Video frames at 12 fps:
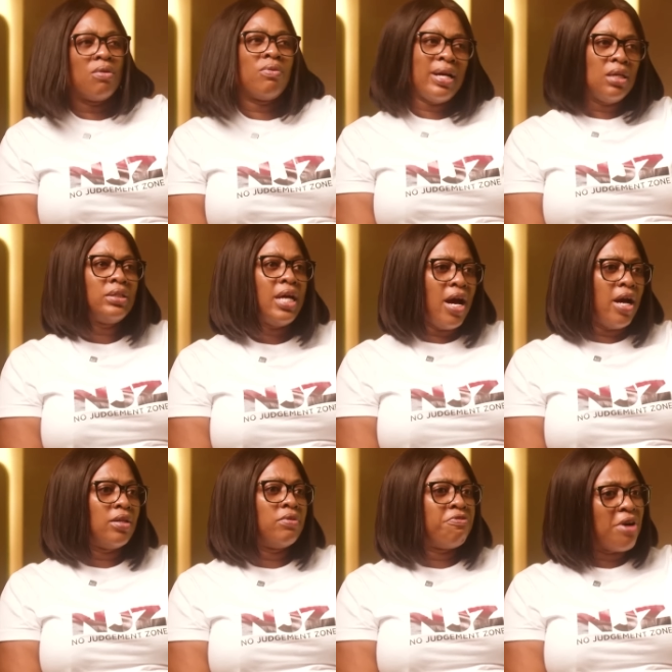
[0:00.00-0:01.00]
Well, yeah,
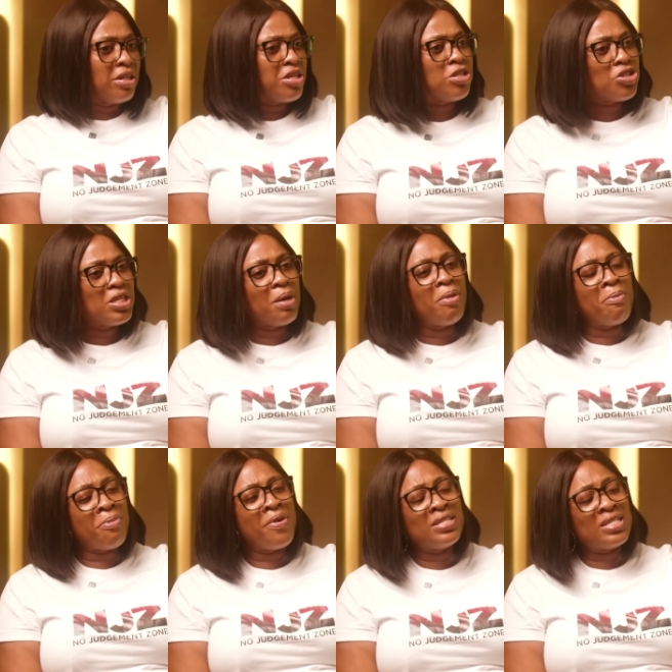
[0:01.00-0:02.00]
the foundation that my
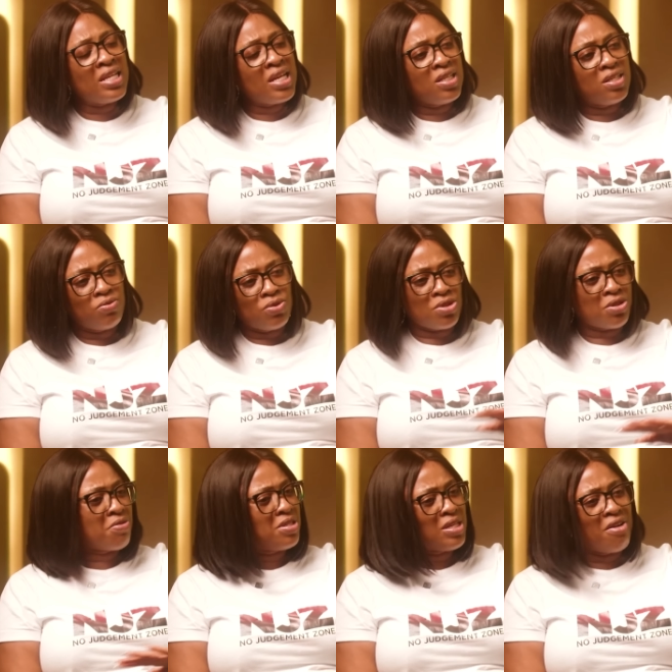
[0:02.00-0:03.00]
parents laid, which was a
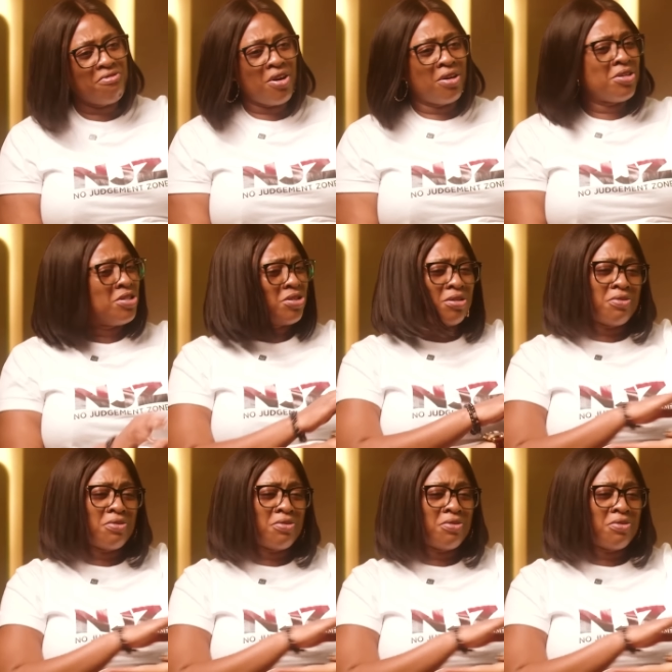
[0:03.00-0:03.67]
Christian foundation.